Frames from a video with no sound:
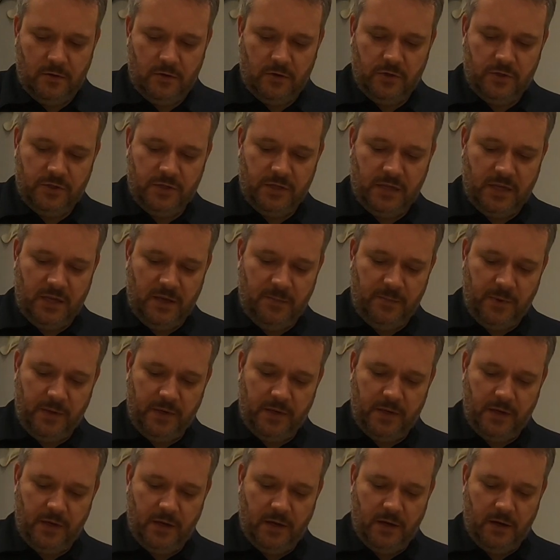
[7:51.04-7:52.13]
just to keep
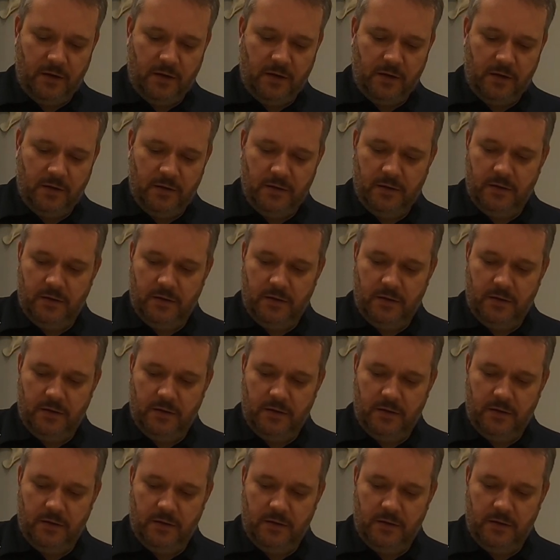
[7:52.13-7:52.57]
it dark,